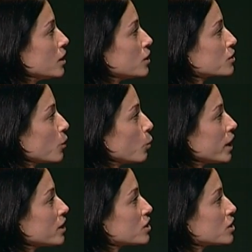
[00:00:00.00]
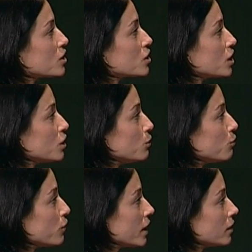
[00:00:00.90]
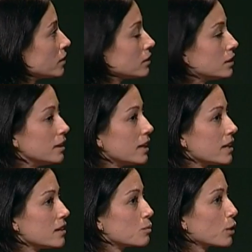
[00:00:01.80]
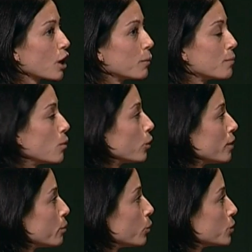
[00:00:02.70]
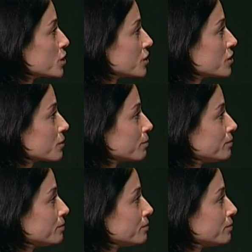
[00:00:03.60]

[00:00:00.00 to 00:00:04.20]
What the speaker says: So which do you feel is becoming more important?